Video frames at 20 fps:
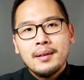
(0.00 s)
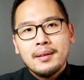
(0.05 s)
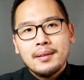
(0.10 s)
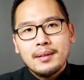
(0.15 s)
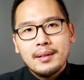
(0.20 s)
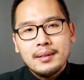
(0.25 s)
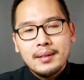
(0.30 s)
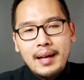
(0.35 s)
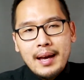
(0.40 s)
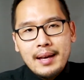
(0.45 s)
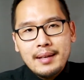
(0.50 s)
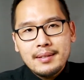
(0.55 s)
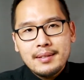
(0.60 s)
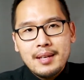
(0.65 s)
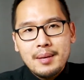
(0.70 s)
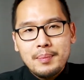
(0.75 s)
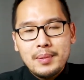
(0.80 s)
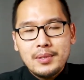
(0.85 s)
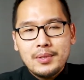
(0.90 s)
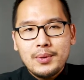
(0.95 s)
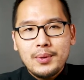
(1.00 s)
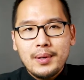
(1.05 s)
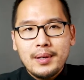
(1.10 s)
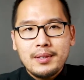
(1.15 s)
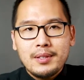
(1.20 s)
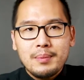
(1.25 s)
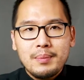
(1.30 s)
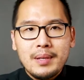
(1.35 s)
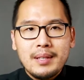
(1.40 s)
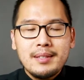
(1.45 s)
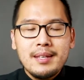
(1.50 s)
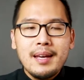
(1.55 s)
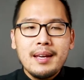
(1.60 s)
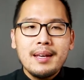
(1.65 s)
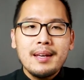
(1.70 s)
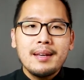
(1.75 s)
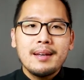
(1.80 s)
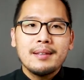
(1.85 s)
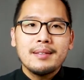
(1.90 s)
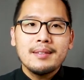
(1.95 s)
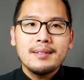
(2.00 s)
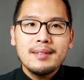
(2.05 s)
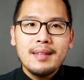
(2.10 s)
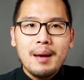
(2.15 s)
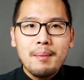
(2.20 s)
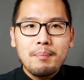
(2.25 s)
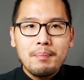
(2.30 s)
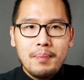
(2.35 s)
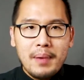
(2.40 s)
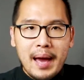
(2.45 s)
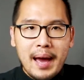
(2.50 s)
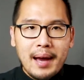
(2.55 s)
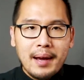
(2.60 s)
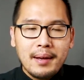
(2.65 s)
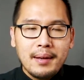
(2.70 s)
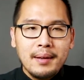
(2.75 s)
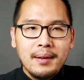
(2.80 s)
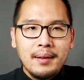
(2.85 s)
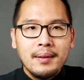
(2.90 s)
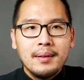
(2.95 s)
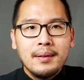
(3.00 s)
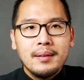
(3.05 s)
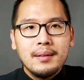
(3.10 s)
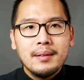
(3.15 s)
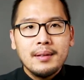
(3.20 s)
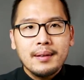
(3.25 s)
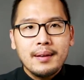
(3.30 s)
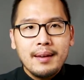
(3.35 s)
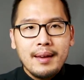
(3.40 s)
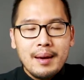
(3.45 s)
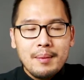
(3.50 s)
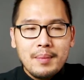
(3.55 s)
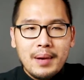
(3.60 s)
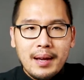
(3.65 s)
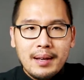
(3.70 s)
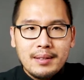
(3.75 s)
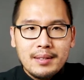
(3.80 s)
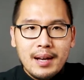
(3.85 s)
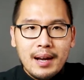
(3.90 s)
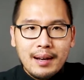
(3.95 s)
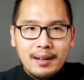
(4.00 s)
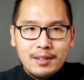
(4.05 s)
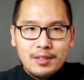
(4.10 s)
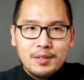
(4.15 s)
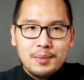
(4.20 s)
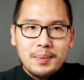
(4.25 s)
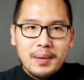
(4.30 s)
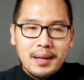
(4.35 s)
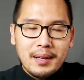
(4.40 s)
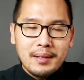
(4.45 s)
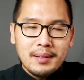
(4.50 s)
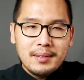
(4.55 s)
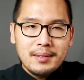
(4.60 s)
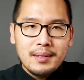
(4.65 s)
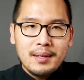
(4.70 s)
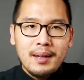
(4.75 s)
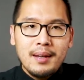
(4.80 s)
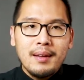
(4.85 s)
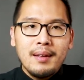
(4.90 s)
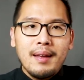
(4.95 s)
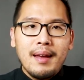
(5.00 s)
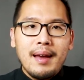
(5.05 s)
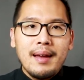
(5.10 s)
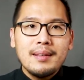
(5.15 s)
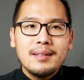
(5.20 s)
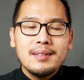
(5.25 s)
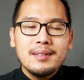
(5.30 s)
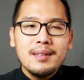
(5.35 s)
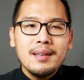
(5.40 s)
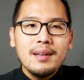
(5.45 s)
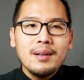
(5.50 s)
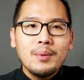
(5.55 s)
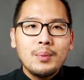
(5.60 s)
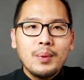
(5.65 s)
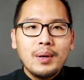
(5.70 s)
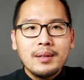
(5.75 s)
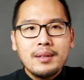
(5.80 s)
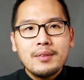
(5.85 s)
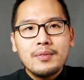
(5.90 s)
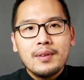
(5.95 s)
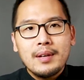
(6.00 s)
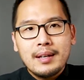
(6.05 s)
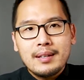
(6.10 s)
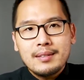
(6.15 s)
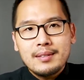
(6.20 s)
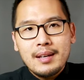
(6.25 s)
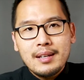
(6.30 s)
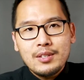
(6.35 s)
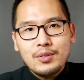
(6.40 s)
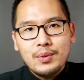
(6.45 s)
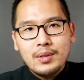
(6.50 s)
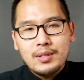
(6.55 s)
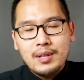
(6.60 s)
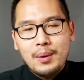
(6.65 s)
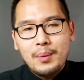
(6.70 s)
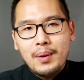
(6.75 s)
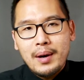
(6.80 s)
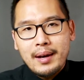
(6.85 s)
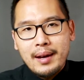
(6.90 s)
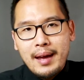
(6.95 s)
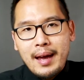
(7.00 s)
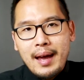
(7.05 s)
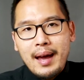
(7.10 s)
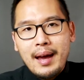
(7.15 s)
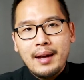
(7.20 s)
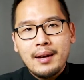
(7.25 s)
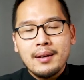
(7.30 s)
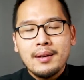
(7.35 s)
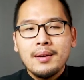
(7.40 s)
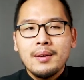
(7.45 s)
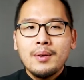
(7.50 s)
the last step is going to be taking a step back, looking at my entire space, and seeing what different accessories I want to add.